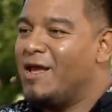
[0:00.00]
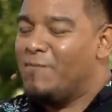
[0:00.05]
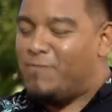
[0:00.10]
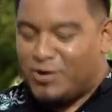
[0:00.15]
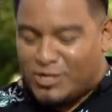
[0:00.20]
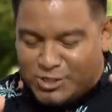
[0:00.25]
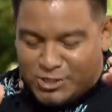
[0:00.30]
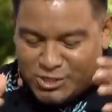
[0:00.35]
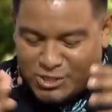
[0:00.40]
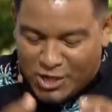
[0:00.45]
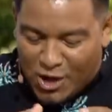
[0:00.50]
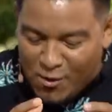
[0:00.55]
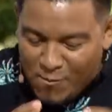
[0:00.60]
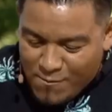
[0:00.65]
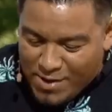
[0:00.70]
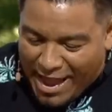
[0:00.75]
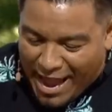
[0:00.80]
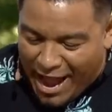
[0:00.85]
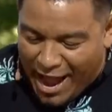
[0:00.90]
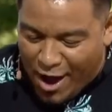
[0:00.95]
But
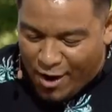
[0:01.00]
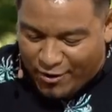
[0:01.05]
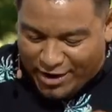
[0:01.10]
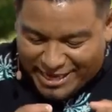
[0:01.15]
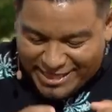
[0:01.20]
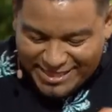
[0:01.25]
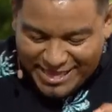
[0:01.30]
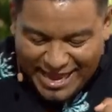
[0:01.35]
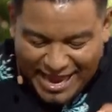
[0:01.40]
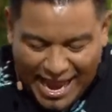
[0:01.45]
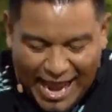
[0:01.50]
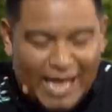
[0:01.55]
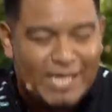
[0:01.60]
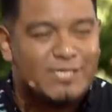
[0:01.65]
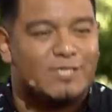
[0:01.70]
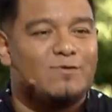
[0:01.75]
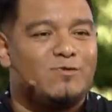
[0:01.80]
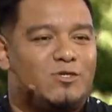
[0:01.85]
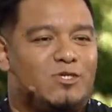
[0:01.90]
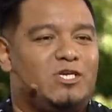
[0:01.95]
somehow in the
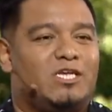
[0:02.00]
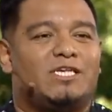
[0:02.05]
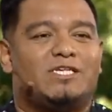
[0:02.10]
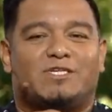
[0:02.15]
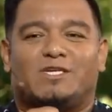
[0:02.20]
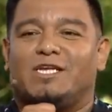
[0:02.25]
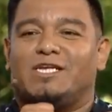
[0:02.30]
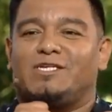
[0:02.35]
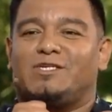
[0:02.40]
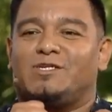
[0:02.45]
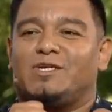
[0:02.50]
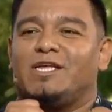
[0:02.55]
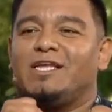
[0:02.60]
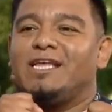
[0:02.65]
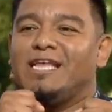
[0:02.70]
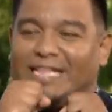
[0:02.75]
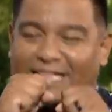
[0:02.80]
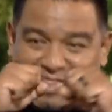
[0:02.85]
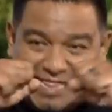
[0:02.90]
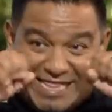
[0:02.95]
hands of Jesus,
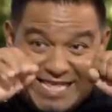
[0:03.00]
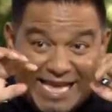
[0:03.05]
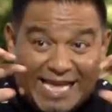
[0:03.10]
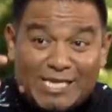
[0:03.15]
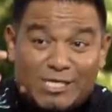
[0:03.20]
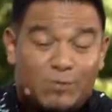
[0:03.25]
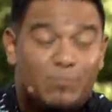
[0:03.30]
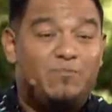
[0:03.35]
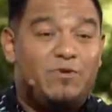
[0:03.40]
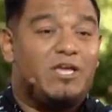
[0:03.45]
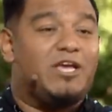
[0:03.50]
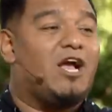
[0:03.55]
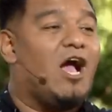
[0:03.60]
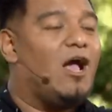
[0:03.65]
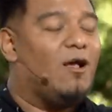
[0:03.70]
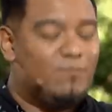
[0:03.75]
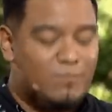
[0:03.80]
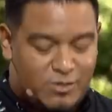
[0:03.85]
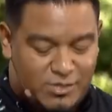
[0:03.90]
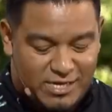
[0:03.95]
this
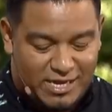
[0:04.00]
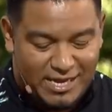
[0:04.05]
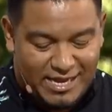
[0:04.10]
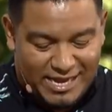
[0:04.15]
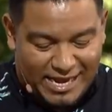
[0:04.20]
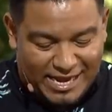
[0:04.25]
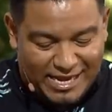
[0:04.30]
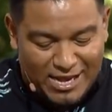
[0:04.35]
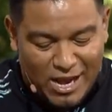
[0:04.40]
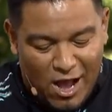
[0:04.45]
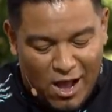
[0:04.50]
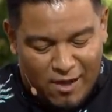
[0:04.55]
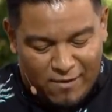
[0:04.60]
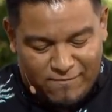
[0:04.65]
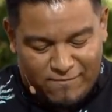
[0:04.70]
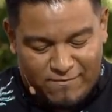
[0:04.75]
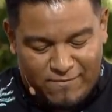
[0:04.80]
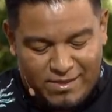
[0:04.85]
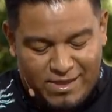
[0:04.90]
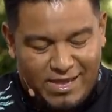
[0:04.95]
becomes enough.
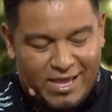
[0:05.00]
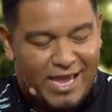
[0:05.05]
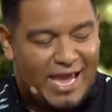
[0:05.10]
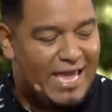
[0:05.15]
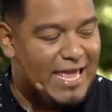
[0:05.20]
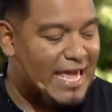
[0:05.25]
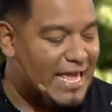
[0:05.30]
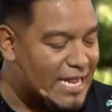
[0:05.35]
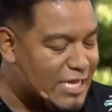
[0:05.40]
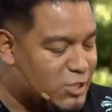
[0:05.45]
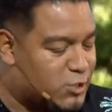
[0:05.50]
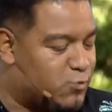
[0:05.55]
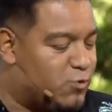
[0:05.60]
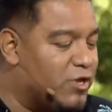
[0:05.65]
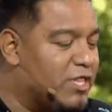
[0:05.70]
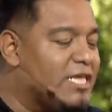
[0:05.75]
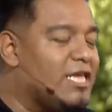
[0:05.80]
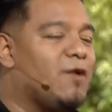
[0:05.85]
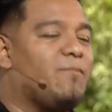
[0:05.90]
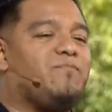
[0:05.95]
And it's
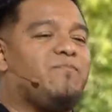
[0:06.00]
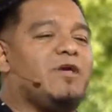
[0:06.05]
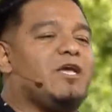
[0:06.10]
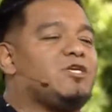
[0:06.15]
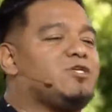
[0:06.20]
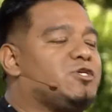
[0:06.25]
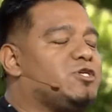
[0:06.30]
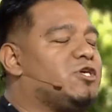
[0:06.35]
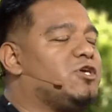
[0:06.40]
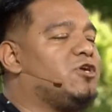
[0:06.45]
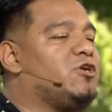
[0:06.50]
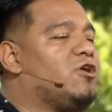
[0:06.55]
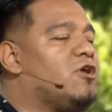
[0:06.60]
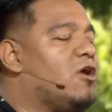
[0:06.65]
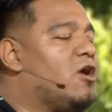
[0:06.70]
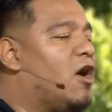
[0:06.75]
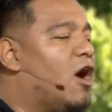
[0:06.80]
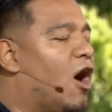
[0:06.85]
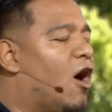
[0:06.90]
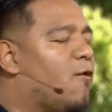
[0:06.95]
really a picture
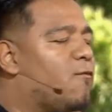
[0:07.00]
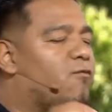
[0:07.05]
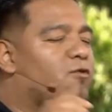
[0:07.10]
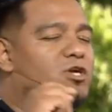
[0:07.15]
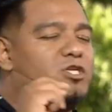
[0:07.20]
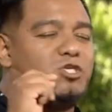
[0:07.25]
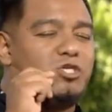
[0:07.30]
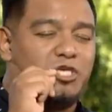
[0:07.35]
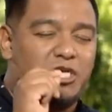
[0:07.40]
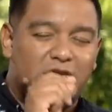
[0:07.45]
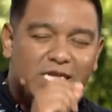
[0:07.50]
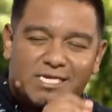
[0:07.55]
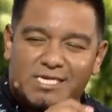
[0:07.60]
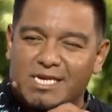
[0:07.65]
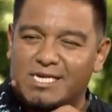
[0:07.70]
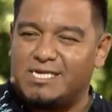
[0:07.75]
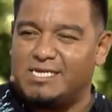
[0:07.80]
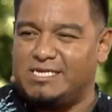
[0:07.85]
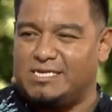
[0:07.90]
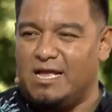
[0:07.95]
of what
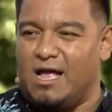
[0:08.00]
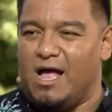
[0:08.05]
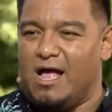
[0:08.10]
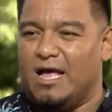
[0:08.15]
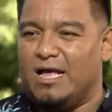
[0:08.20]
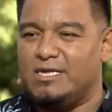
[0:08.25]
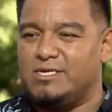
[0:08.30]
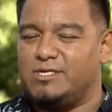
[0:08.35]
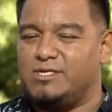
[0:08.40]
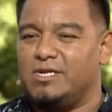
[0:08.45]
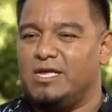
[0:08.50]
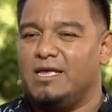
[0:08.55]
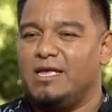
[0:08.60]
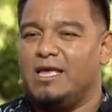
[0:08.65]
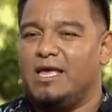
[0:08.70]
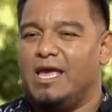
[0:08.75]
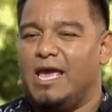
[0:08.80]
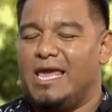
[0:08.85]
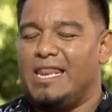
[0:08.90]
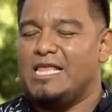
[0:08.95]
Jesus does.
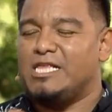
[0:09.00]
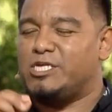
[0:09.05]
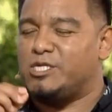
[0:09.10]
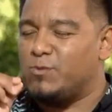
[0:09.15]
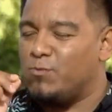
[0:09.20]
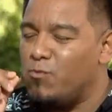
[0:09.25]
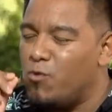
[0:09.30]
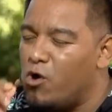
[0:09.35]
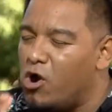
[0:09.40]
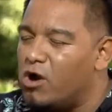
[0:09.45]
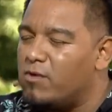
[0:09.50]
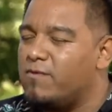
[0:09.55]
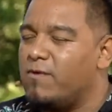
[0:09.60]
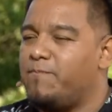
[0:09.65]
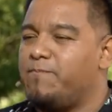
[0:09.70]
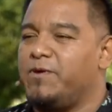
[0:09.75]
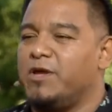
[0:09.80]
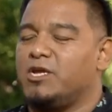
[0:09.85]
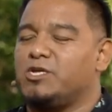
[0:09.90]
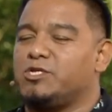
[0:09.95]
And it's more of a
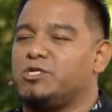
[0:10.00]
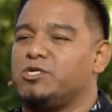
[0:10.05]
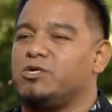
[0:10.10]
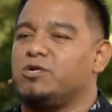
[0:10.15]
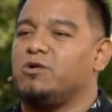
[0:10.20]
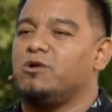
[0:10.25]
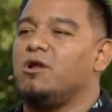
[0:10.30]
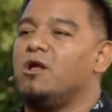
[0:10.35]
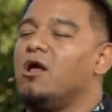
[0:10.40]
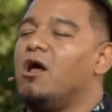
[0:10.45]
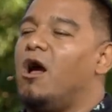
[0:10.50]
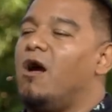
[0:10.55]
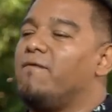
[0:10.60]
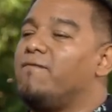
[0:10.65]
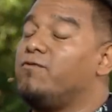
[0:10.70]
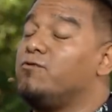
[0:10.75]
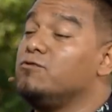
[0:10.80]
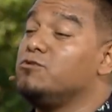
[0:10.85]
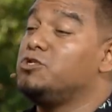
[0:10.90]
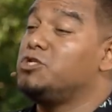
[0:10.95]
picture of
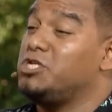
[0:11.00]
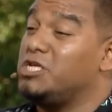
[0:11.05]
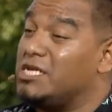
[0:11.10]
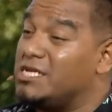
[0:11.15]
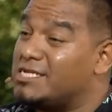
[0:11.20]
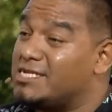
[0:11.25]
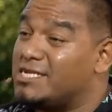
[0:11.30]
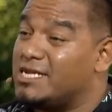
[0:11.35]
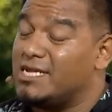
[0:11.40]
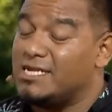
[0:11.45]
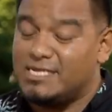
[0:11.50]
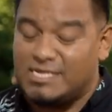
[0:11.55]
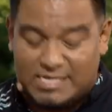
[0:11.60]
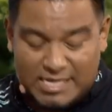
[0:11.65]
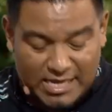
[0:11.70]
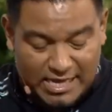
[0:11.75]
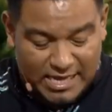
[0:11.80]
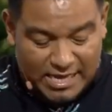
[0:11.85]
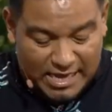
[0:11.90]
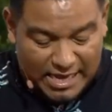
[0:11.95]
who Jesus
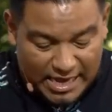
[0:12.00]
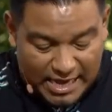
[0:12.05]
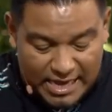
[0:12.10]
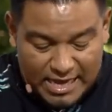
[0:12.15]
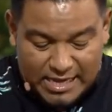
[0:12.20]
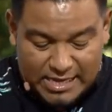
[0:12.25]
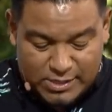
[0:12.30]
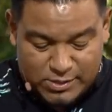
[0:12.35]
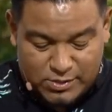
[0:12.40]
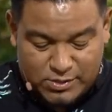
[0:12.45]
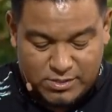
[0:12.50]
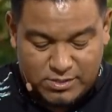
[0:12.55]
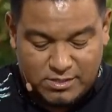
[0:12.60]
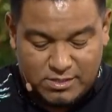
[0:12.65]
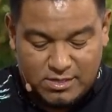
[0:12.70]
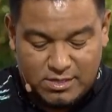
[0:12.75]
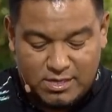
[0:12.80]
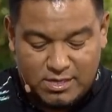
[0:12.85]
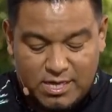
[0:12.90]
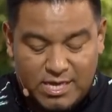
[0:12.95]
is.
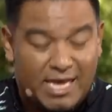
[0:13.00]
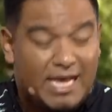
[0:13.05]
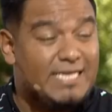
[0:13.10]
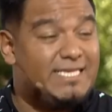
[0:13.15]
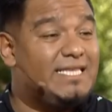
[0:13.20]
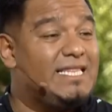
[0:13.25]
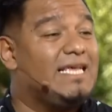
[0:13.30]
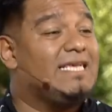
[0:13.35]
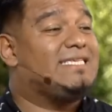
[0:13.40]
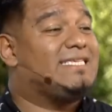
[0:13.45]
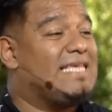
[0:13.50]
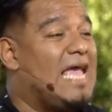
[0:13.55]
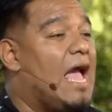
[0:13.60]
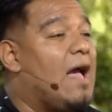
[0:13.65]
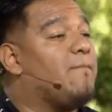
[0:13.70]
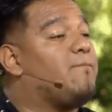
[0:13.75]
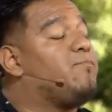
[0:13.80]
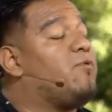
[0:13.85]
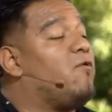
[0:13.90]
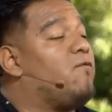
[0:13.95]
It's an
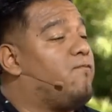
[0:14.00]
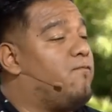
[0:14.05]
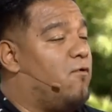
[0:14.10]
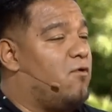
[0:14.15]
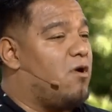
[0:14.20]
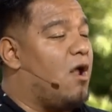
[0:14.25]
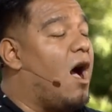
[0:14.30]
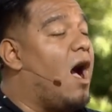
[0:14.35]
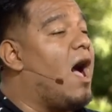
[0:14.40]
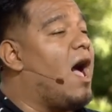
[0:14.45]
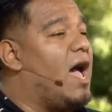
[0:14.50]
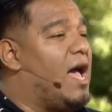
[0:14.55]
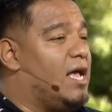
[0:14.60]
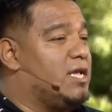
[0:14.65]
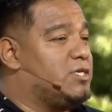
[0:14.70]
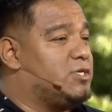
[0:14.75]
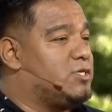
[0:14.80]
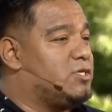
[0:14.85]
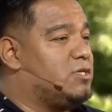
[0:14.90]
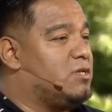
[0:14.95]
example for
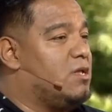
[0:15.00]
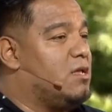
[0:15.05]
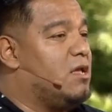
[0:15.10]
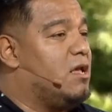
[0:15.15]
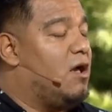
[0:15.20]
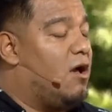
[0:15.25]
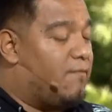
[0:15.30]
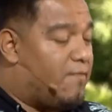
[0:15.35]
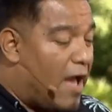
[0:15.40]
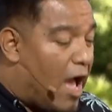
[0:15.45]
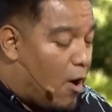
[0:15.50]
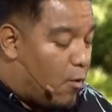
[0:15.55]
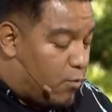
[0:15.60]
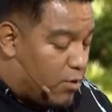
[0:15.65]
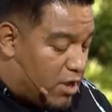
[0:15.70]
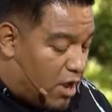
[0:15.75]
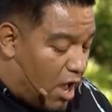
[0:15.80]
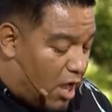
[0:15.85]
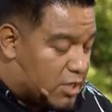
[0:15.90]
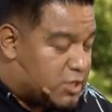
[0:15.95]
us of how
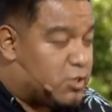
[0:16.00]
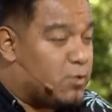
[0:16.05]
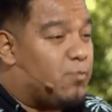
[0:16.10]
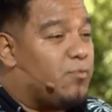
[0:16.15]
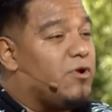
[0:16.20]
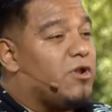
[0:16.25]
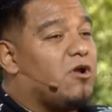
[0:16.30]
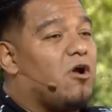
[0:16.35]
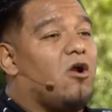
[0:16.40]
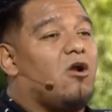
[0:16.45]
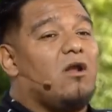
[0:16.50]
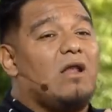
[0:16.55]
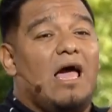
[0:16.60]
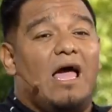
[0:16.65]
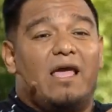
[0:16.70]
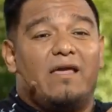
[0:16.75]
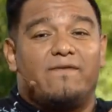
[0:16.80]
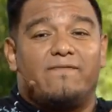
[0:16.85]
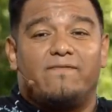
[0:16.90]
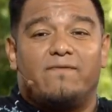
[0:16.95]
we ought to bring our
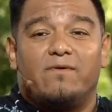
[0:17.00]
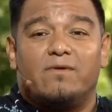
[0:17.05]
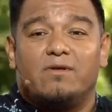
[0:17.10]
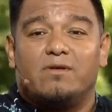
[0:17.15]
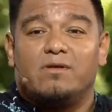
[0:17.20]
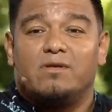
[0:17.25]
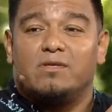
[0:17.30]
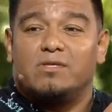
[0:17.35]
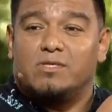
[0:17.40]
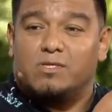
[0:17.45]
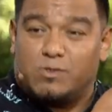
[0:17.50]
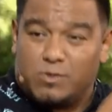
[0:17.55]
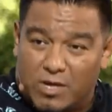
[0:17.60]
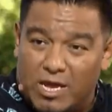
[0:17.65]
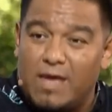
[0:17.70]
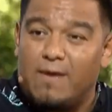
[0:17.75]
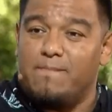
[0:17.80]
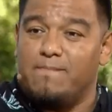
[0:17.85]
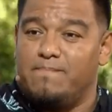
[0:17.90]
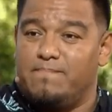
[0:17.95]
life to
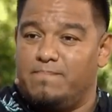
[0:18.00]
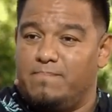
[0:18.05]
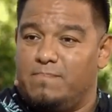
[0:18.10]
him.